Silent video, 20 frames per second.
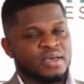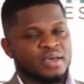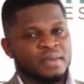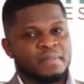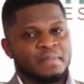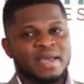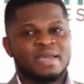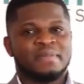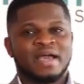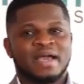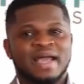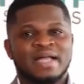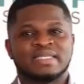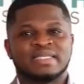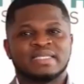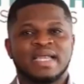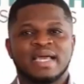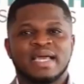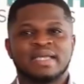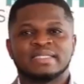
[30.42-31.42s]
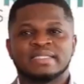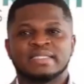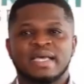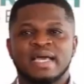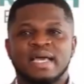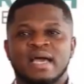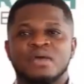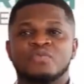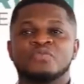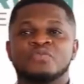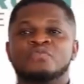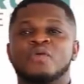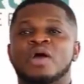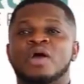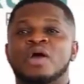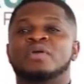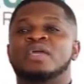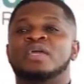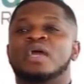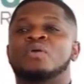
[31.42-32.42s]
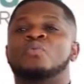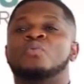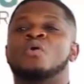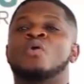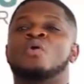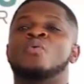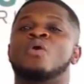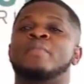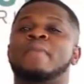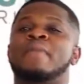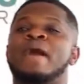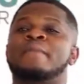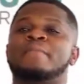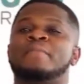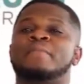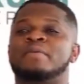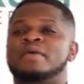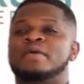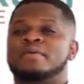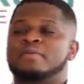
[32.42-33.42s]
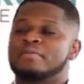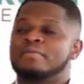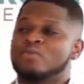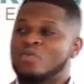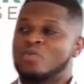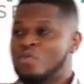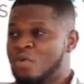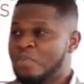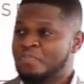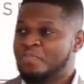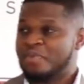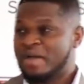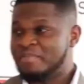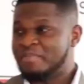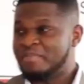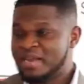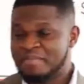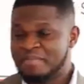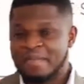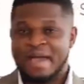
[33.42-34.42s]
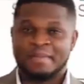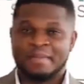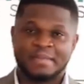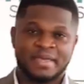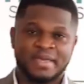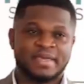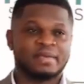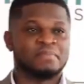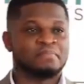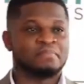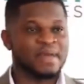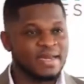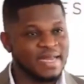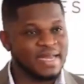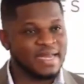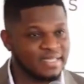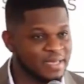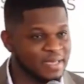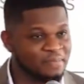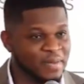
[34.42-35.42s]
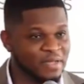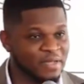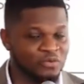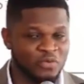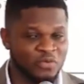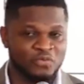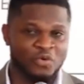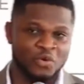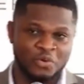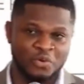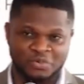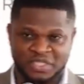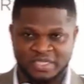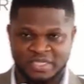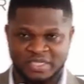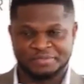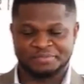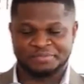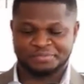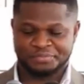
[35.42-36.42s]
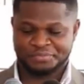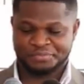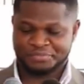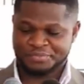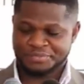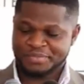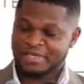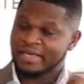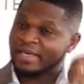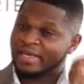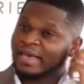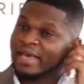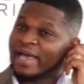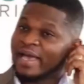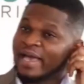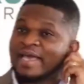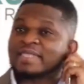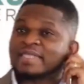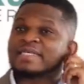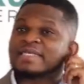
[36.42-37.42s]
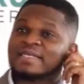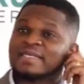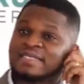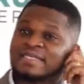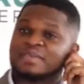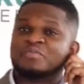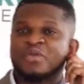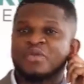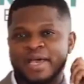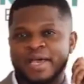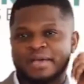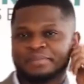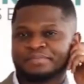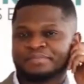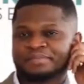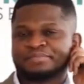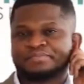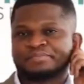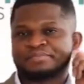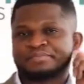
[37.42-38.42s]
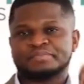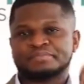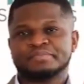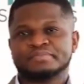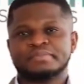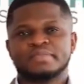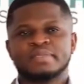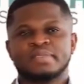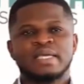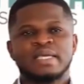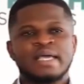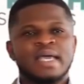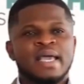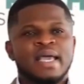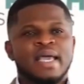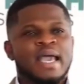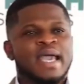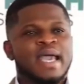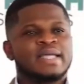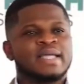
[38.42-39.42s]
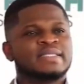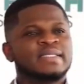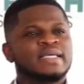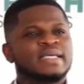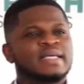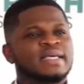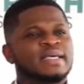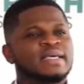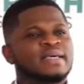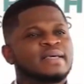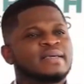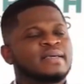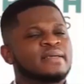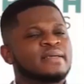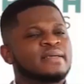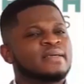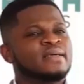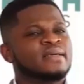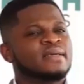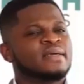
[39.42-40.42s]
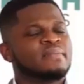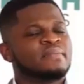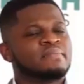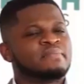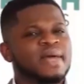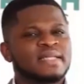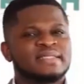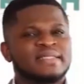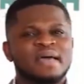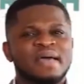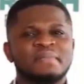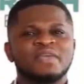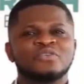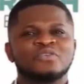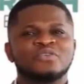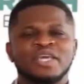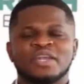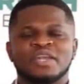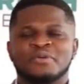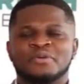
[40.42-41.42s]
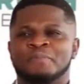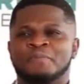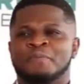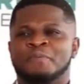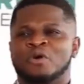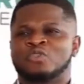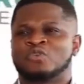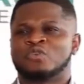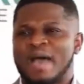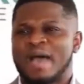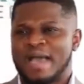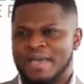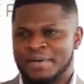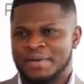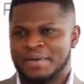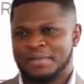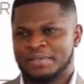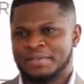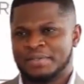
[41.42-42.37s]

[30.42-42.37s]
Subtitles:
Manabe Kachre and say, Akufo-addo, war mammy, war primary mammy, mother serpent of corruption. Yes, I say, Muya. Ain't he? Matanami didn't report to Bayan.